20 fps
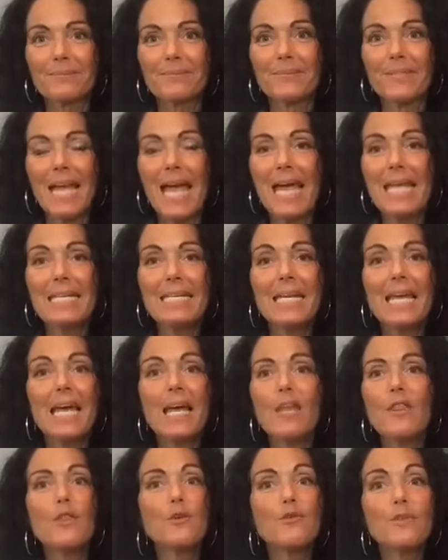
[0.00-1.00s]
And
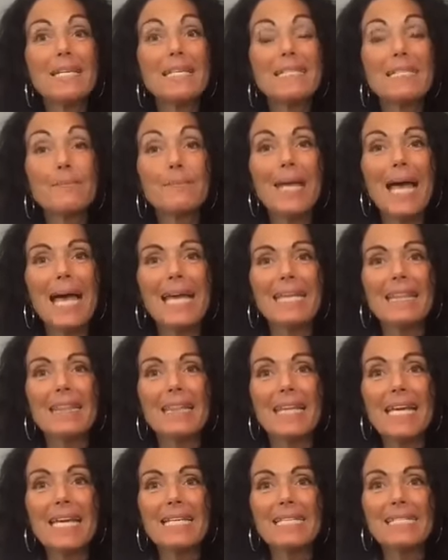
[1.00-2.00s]
the reason behind
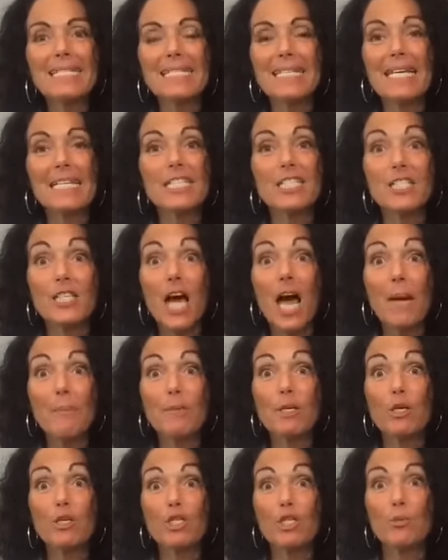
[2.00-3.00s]
this is not
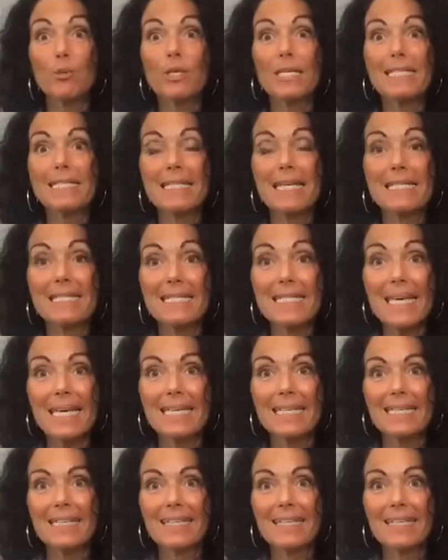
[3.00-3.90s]
because you want to stay sick.